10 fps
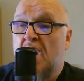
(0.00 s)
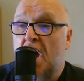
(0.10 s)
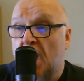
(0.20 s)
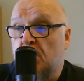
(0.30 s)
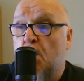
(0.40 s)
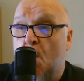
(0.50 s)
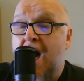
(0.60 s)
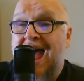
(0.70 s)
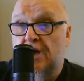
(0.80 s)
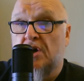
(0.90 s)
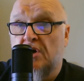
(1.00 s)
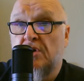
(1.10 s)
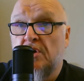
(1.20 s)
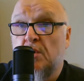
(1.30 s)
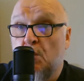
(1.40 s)
acquire
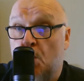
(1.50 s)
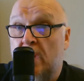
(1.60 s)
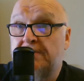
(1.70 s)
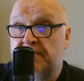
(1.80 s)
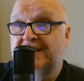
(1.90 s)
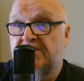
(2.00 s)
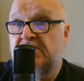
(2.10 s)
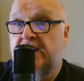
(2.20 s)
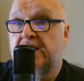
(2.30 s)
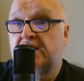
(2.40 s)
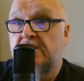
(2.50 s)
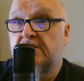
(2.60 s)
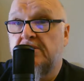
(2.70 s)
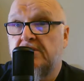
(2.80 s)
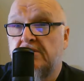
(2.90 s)
one big stick.
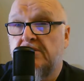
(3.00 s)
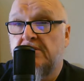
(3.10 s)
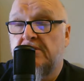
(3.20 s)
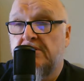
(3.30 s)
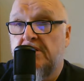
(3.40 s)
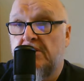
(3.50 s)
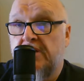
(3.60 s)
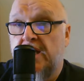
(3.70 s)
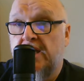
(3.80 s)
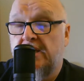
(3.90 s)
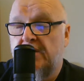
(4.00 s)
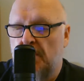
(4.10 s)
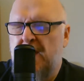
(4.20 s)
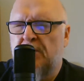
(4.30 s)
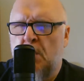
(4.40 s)
Okay, they'll
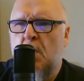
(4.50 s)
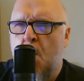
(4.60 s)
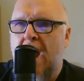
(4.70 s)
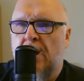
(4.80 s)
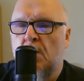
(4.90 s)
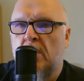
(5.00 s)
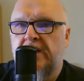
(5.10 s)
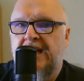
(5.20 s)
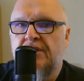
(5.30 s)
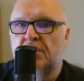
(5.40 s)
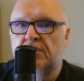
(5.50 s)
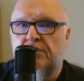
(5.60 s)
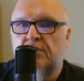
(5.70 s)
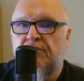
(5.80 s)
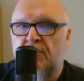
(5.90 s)
be able to acquire one, either
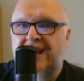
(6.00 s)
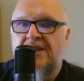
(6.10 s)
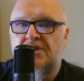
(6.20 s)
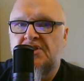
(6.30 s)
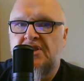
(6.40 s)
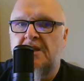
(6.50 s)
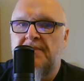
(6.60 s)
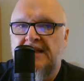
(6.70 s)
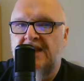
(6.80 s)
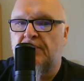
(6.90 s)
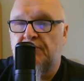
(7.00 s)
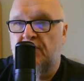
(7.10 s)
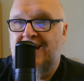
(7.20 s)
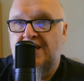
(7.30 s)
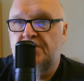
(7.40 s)
through free agency, a mid-level
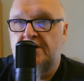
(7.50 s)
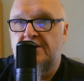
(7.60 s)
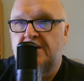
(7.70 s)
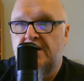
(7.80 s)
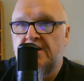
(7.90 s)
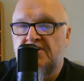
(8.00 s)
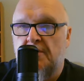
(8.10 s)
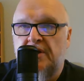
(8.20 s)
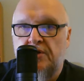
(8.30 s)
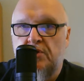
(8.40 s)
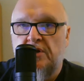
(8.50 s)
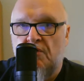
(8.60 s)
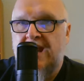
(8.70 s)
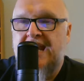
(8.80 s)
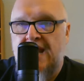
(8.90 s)
free agent, somebody who can
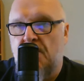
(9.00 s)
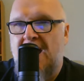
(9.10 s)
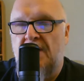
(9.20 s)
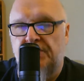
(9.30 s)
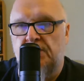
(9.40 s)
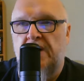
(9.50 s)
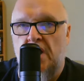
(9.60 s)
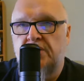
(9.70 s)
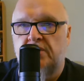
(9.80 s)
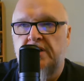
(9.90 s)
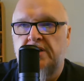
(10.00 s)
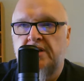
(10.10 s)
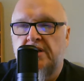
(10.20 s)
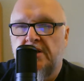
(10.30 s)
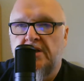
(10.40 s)
rake at around 300,
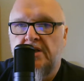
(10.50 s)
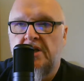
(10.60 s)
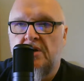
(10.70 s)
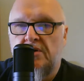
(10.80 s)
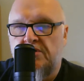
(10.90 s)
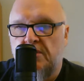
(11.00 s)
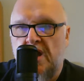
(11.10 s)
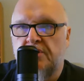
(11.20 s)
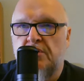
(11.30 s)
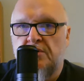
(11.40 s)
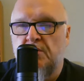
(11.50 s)
300